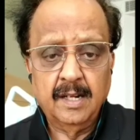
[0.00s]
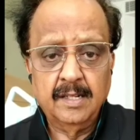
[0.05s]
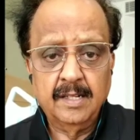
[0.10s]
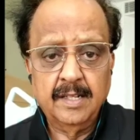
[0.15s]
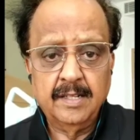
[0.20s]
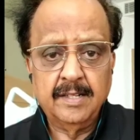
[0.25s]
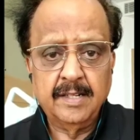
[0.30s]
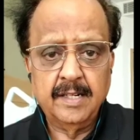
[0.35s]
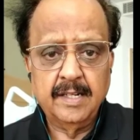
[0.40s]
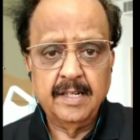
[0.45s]

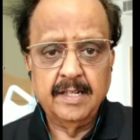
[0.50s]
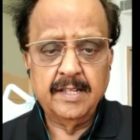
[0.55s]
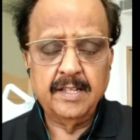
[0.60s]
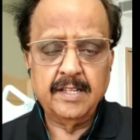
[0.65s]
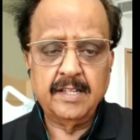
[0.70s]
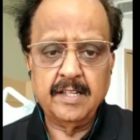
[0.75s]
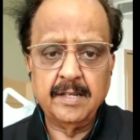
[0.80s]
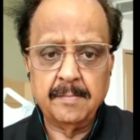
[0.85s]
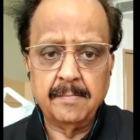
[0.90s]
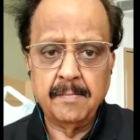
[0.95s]
and they said it's
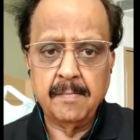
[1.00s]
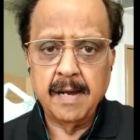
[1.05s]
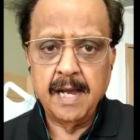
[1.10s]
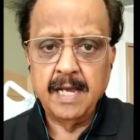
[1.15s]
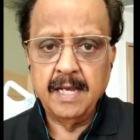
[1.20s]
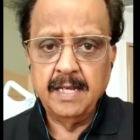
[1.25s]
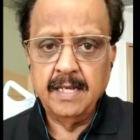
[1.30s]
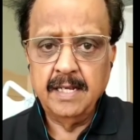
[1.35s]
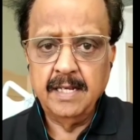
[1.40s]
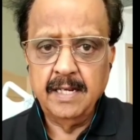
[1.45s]
just a
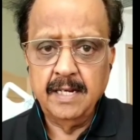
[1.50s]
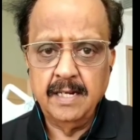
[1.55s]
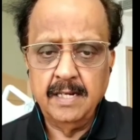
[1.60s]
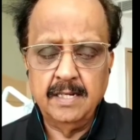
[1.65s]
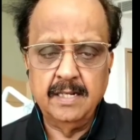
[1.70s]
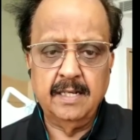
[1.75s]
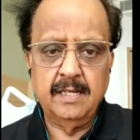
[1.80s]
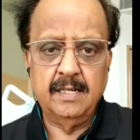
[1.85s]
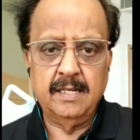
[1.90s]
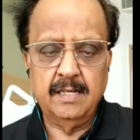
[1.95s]

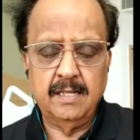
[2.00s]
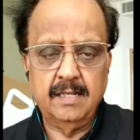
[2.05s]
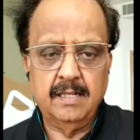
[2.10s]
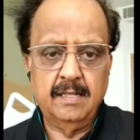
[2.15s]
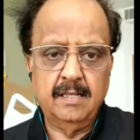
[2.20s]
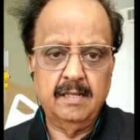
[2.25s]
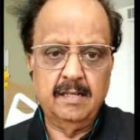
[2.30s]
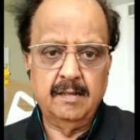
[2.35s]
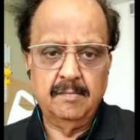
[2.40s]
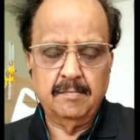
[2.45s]
mild
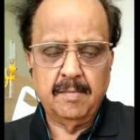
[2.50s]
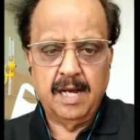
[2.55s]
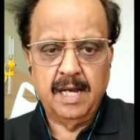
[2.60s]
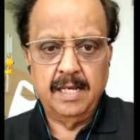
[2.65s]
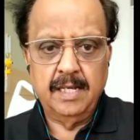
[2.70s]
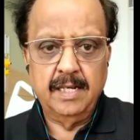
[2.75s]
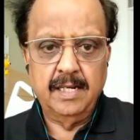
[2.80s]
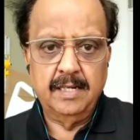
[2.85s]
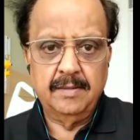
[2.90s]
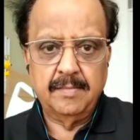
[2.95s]

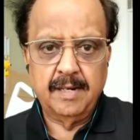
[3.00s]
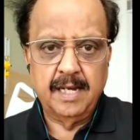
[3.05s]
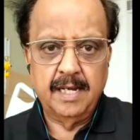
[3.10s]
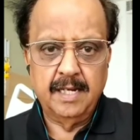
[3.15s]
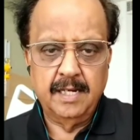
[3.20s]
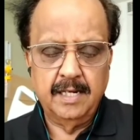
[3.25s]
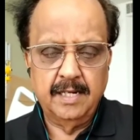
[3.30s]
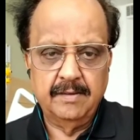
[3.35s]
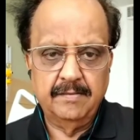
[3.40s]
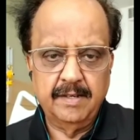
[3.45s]
mild
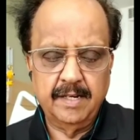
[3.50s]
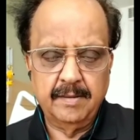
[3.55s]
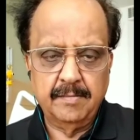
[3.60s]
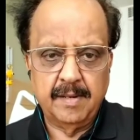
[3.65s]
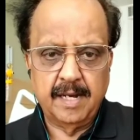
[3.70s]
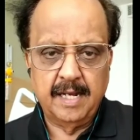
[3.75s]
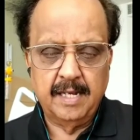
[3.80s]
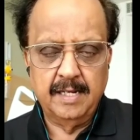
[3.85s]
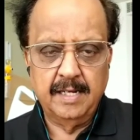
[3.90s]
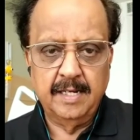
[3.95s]
mild very
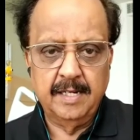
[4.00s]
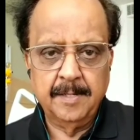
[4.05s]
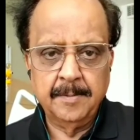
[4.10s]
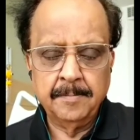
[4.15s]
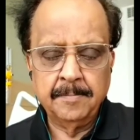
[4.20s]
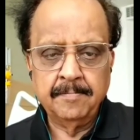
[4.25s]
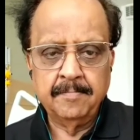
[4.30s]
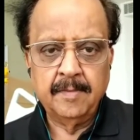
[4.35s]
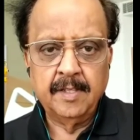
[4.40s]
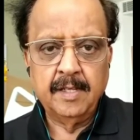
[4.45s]
mild
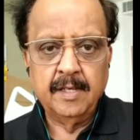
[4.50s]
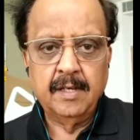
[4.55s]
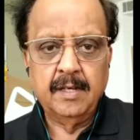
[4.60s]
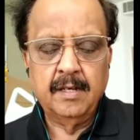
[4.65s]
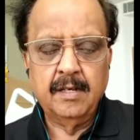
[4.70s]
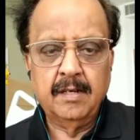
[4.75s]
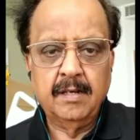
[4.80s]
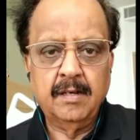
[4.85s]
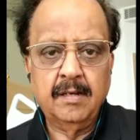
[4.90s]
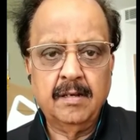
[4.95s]

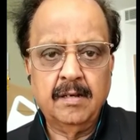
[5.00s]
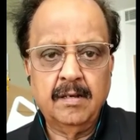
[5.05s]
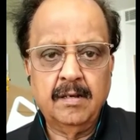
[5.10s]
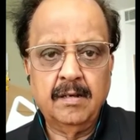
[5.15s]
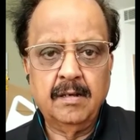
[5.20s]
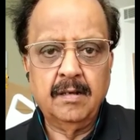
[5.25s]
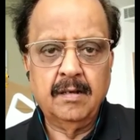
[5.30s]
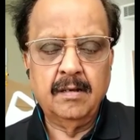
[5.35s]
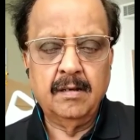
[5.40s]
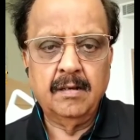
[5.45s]

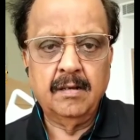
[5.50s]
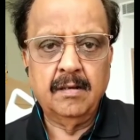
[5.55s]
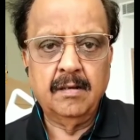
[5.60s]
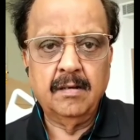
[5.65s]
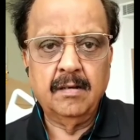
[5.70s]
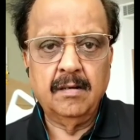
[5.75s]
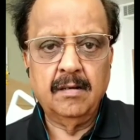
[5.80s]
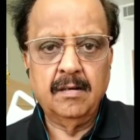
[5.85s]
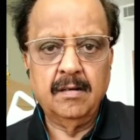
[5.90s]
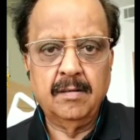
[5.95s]

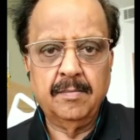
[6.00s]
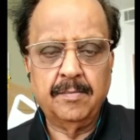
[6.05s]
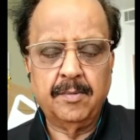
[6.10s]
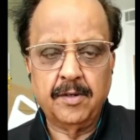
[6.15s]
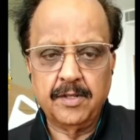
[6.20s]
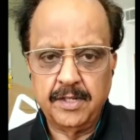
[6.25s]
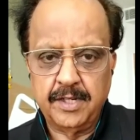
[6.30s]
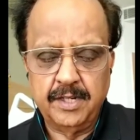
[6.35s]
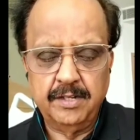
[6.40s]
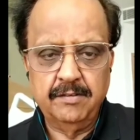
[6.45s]
uh,
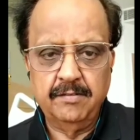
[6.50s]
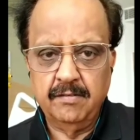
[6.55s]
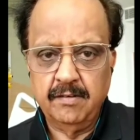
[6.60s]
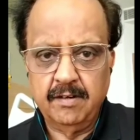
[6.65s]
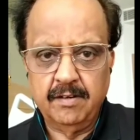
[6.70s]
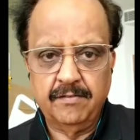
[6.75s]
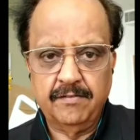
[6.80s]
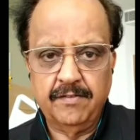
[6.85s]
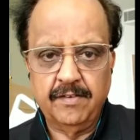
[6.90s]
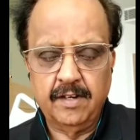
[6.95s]

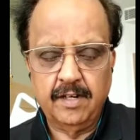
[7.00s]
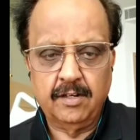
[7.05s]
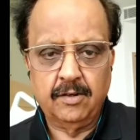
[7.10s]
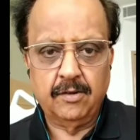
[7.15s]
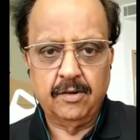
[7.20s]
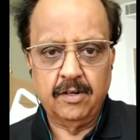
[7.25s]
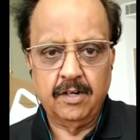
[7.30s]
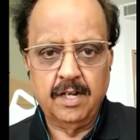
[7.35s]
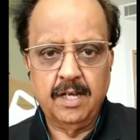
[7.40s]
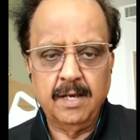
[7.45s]
positive of uh,
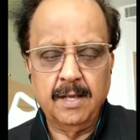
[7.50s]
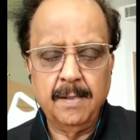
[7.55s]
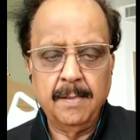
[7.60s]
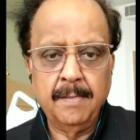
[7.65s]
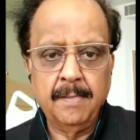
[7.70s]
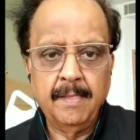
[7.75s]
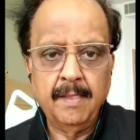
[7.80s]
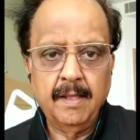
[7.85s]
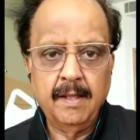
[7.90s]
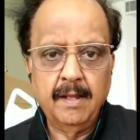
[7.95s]
corona
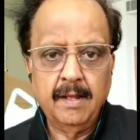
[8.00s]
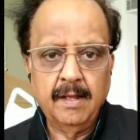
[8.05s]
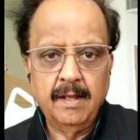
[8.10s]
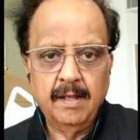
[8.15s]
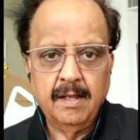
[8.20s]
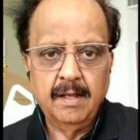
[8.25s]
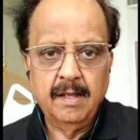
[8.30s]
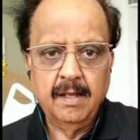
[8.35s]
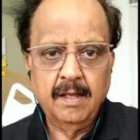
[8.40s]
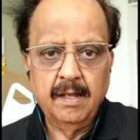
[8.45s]

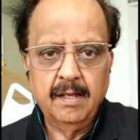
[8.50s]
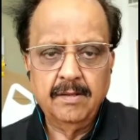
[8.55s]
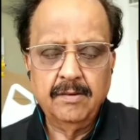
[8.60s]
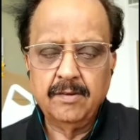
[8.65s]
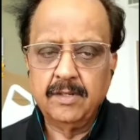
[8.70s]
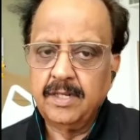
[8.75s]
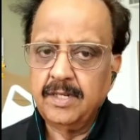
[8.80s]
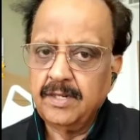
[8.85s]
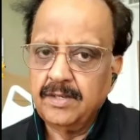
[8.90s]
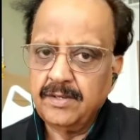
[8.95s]

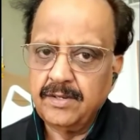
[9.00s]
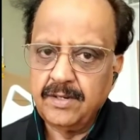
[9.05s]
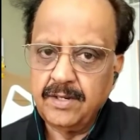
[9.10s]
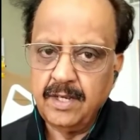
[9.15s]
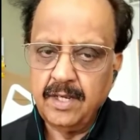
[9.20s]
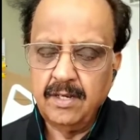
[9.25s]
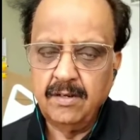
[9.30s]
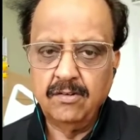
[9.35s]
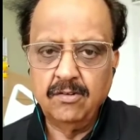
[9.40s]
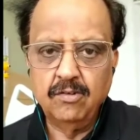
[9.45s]
you can
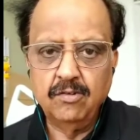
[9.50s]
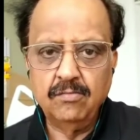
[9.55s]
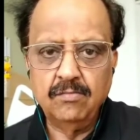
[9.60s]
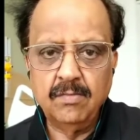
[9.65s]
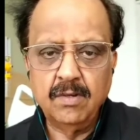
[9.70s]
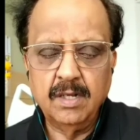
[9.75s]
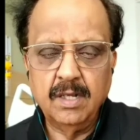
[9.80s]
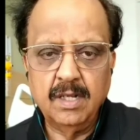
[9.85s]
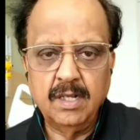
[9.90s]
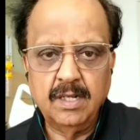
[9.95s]
stay
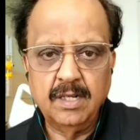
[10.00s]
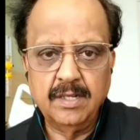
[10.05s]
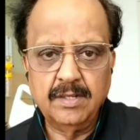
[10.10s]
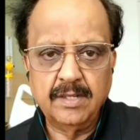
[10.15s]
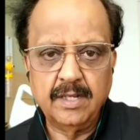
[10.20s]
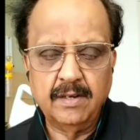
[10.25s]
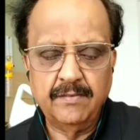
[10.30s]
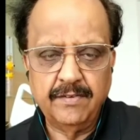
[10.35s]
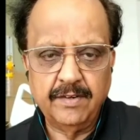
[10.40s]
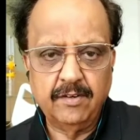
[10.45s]
home
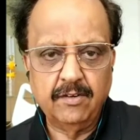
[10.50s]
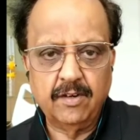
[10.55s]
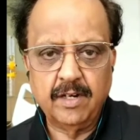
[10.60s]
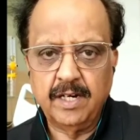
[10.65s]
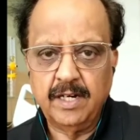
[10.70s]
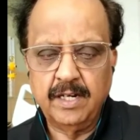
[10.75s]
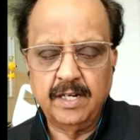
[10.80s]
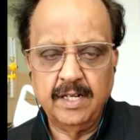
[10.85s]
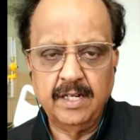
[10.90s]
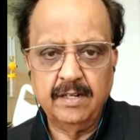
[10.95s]
and self
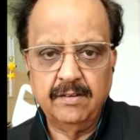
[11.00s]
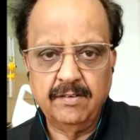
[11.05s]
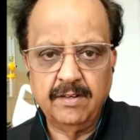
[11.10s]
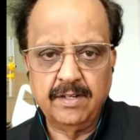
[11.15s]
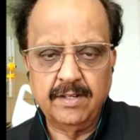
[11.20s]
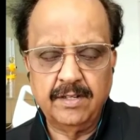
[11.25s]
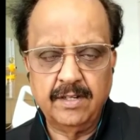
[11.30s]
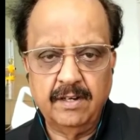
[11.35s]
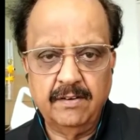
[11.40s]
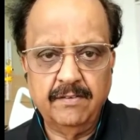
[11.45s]
quarantine
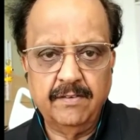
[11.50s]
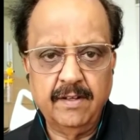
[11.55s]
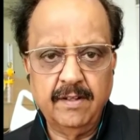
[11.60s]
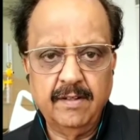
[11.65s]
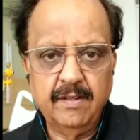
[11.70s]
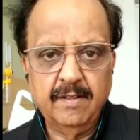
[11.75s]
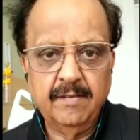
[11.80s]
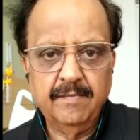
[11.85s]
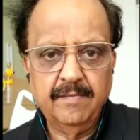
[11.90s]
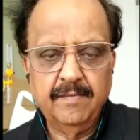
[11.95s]
yourself
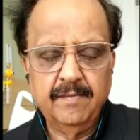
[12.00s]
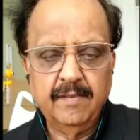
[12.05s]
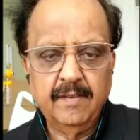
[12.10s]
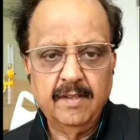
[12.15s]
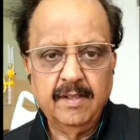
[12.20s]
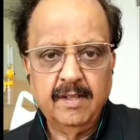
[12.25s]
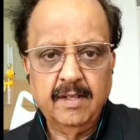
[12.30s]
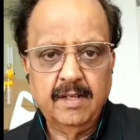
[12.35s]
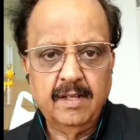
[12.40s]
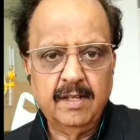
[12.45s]

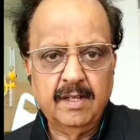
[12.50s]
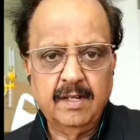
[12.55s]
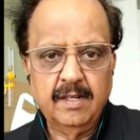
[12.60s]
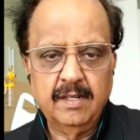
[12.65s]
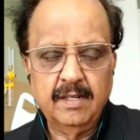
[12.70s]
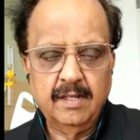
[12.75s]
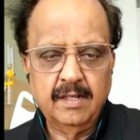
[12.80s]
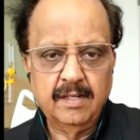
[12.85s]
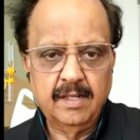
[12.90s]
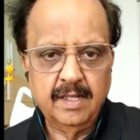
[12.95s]

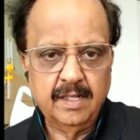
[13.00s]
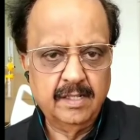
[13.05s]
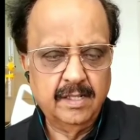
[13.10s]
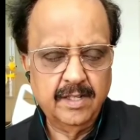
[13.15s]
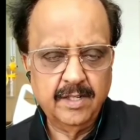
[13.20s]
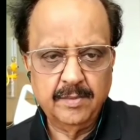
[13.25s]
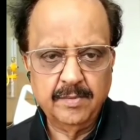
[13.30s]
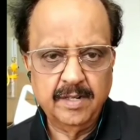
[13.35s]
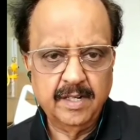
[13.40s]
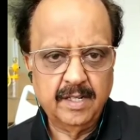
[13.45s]
and uh, take
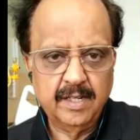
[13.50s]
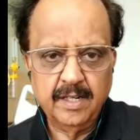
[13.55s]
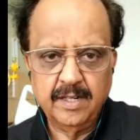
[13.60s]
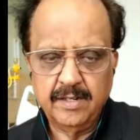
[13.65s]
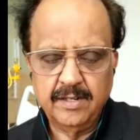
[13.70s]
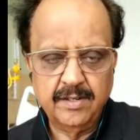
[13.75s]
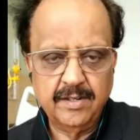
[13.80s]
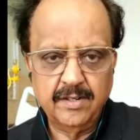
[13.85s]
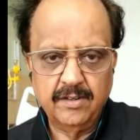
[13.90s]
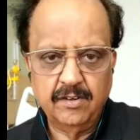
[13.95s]
these
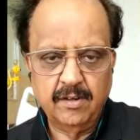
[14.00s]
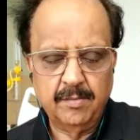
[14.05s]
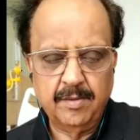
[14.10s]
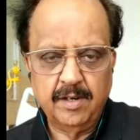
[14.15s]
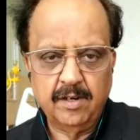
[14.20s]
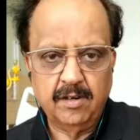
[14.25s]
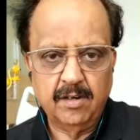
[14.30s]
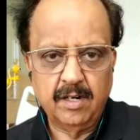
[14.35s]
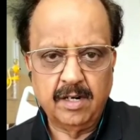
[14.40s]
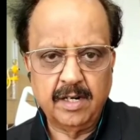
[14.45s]
medications you
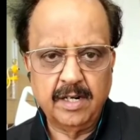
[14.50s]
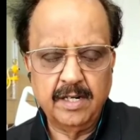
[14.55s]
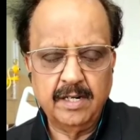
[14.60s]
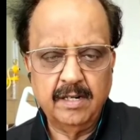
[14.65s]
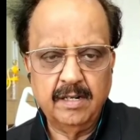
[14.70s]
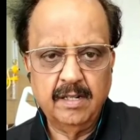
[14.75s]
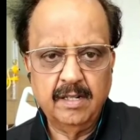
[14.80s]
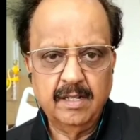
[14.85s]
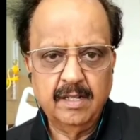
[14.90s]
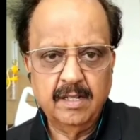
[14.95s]
will be all right